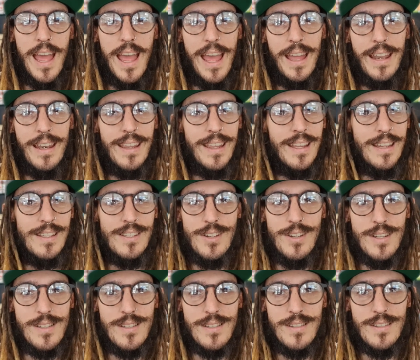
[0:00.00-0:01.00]
and it
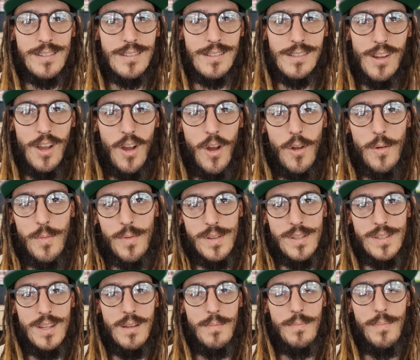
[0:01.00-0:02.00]
just
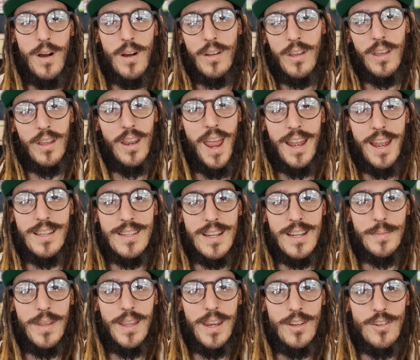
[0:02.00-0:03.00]
opens in your pocket and ends
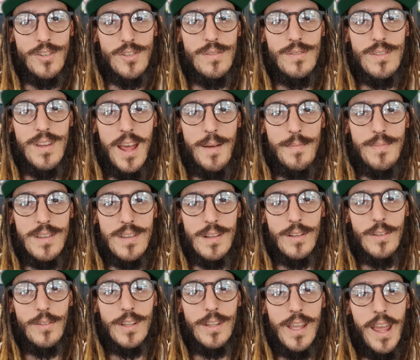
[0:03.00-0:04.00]
up getting juice
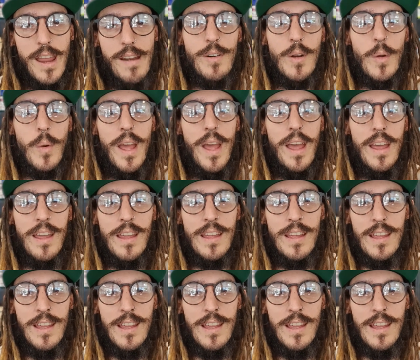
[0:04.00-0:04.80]
absolutely everywhere.